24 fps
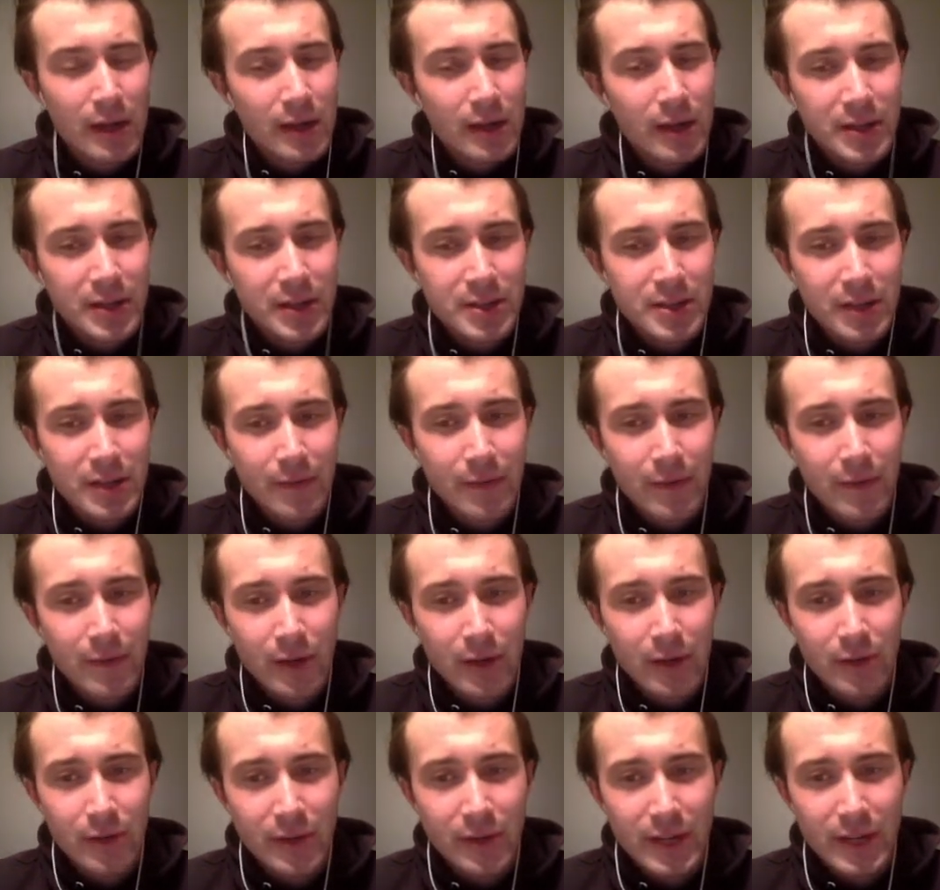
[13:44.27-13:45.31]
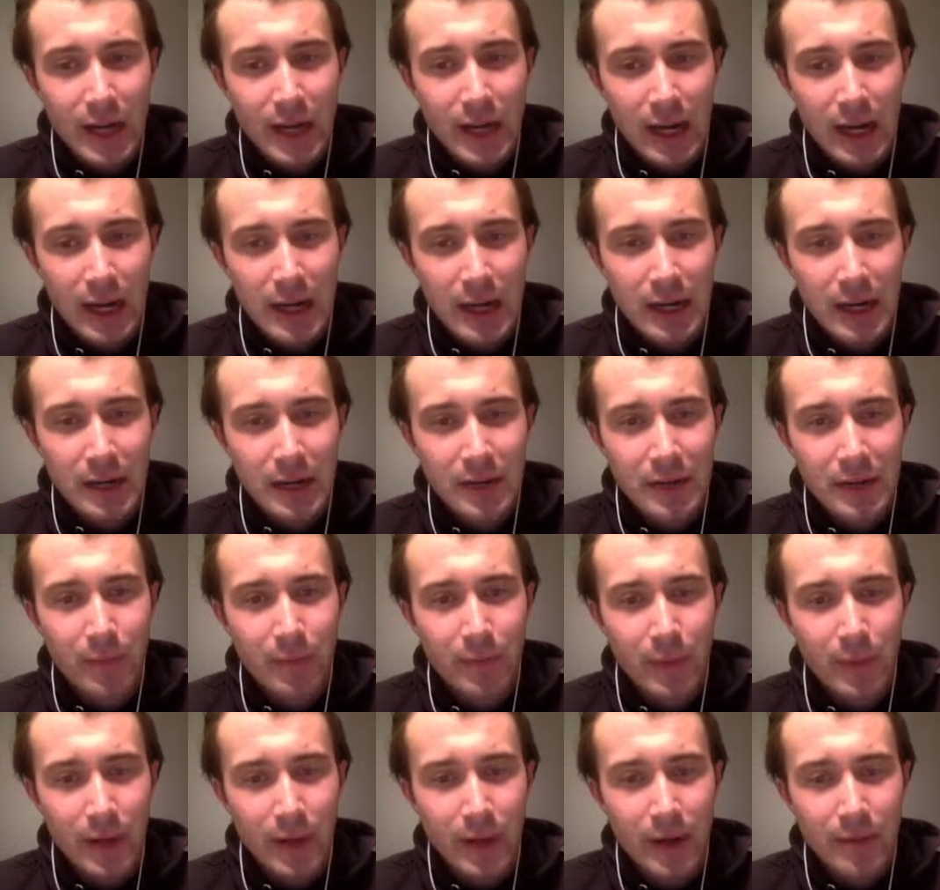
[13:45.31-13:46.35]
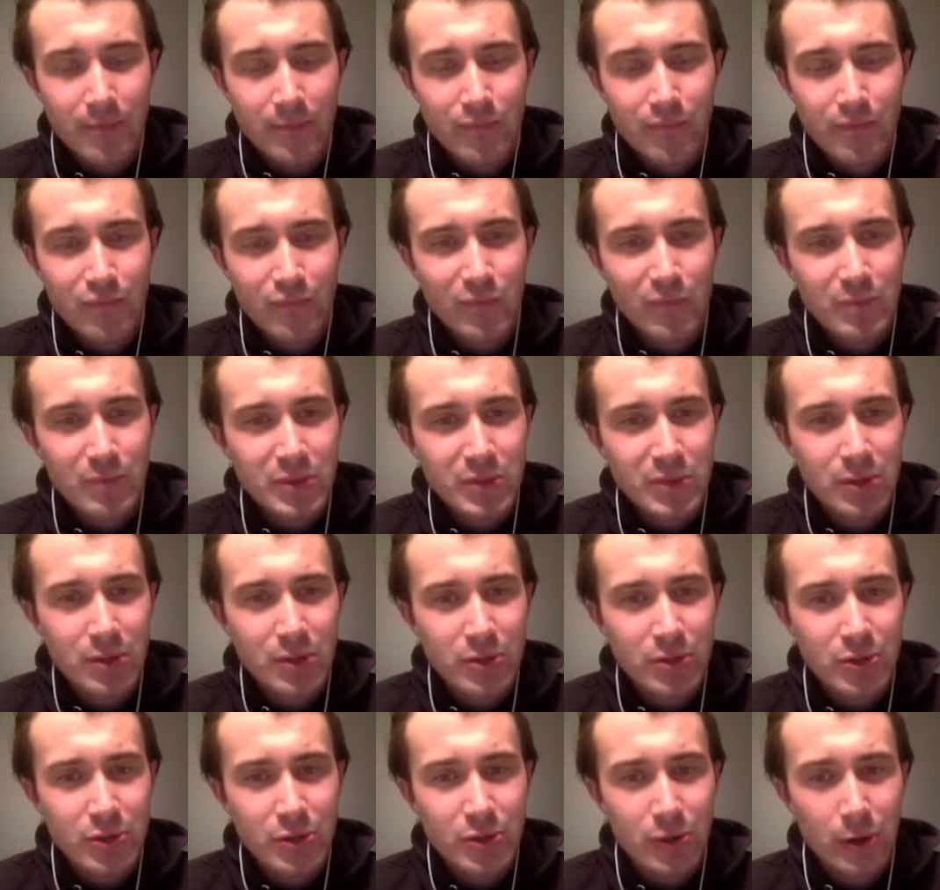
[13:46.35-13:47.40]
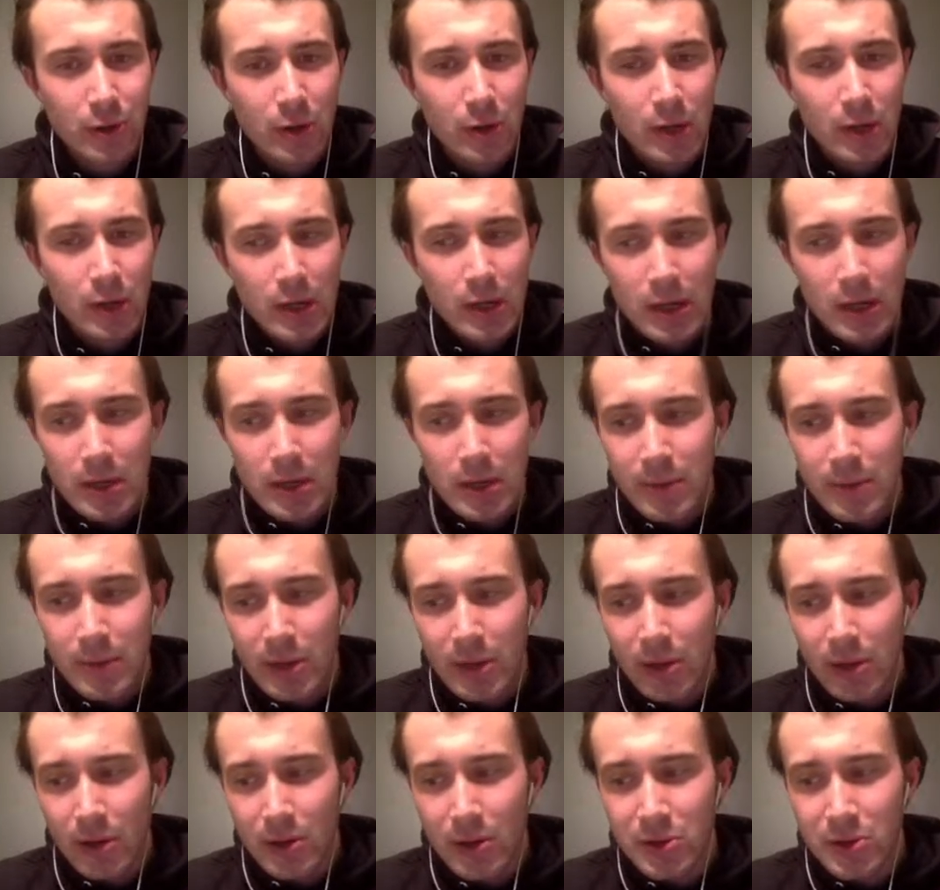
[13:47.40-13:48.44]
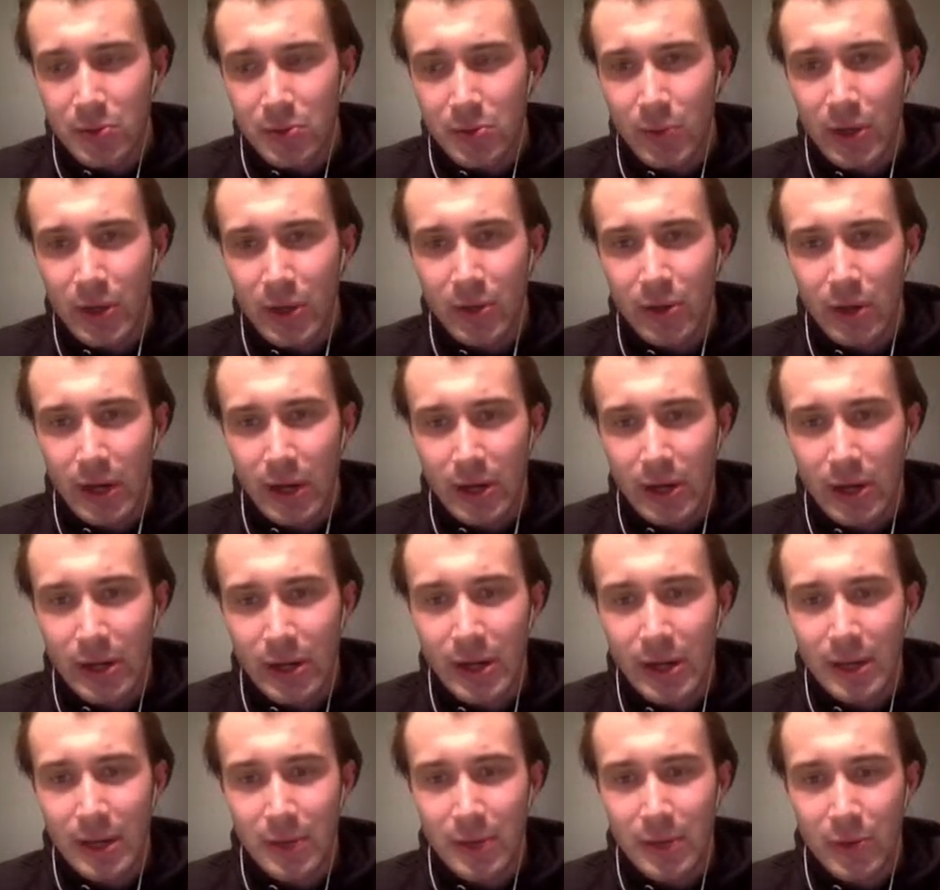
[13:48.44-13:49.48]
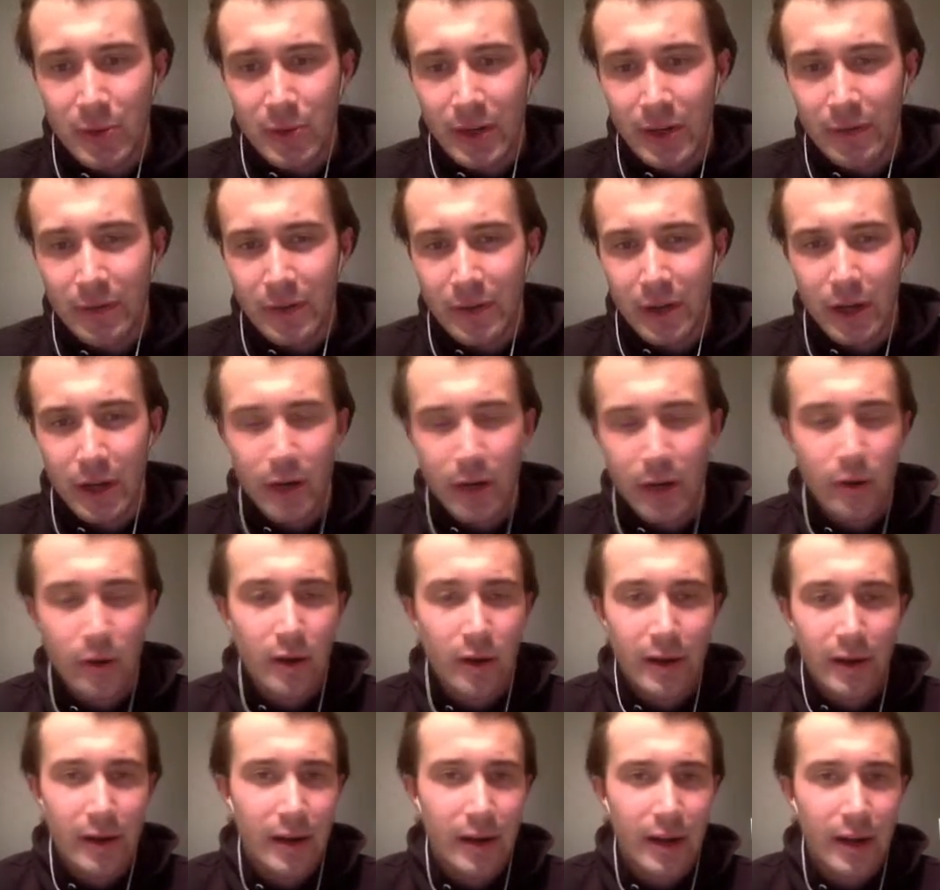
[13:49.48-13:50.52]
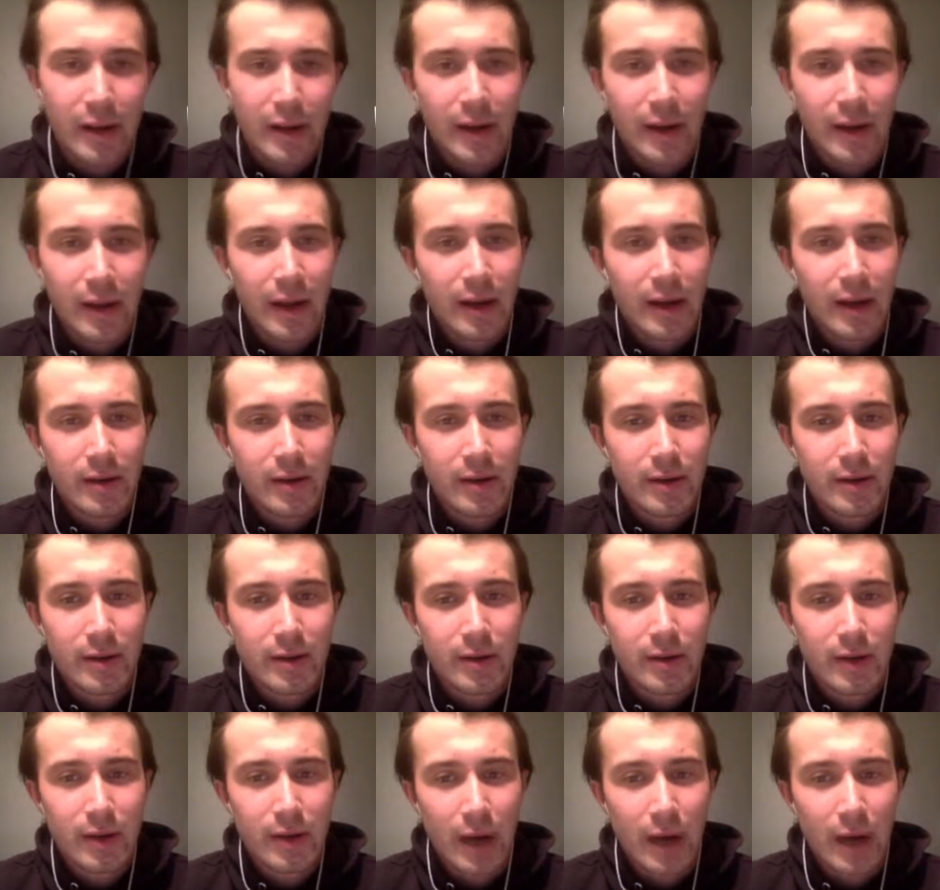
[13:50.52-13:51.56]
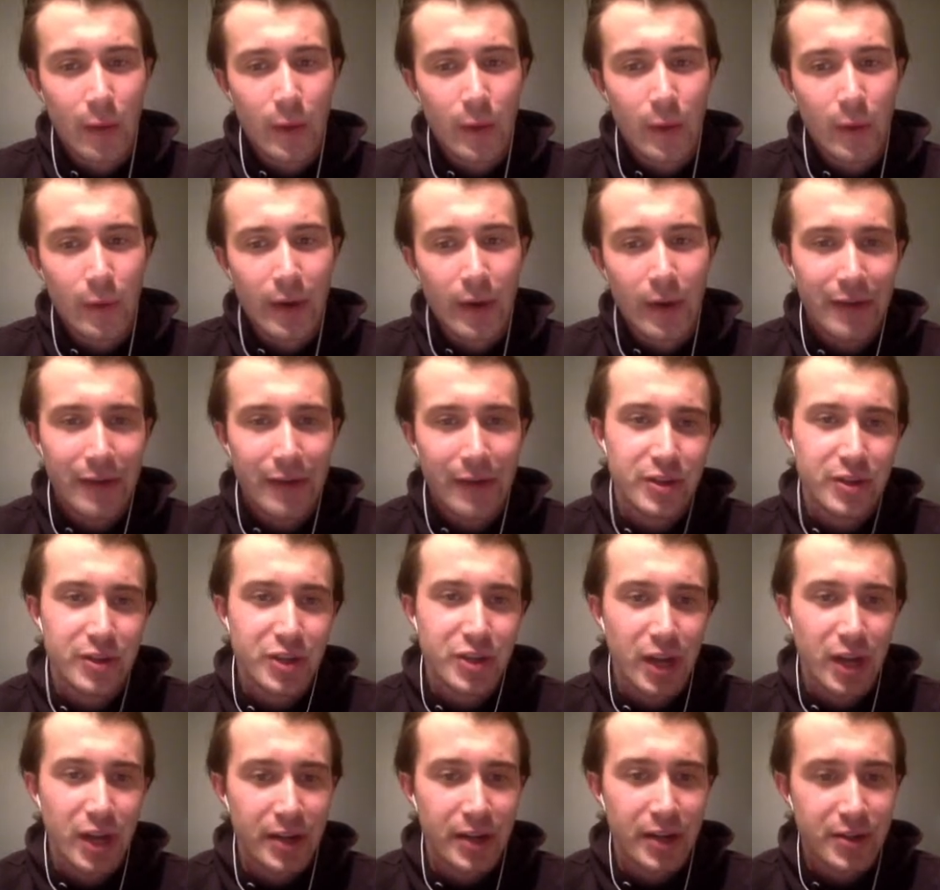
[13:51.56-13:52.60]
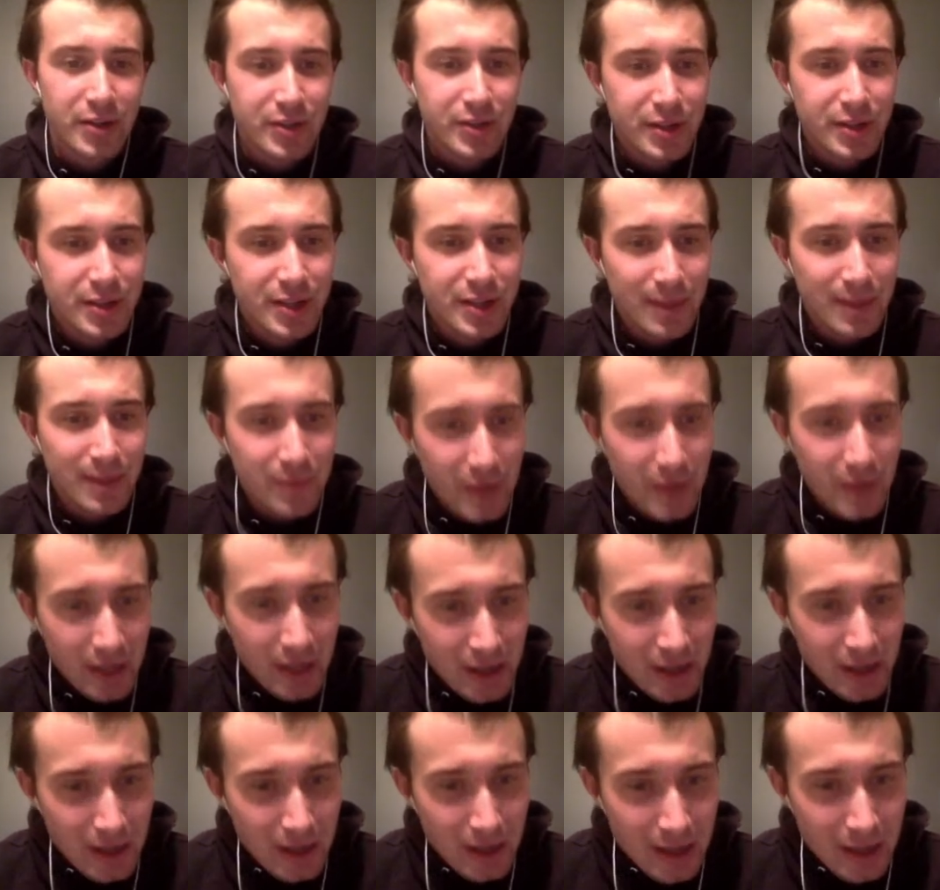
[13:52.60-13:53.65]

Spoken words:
It's definitely on the cards, but I'm just not sure because I could end up doing a video on it and then we would have to change something.